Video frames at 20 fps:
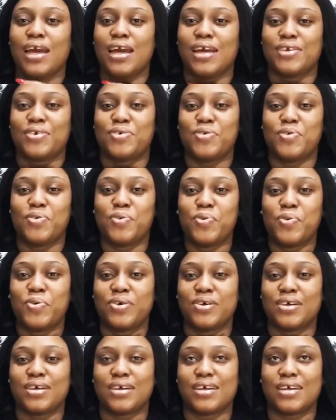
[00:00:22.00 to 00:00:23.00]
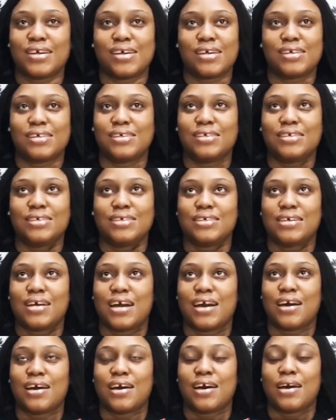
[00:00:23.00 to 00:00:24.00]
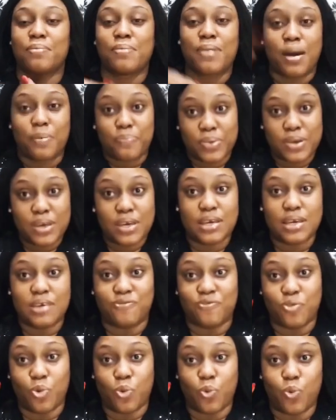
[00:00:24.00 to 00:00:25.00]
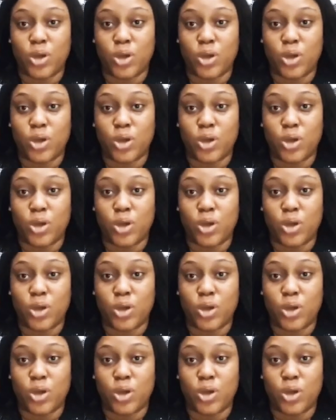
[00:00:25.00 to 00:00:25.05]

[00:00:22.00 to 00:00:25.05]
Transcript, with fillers: you know, I'm happy if you're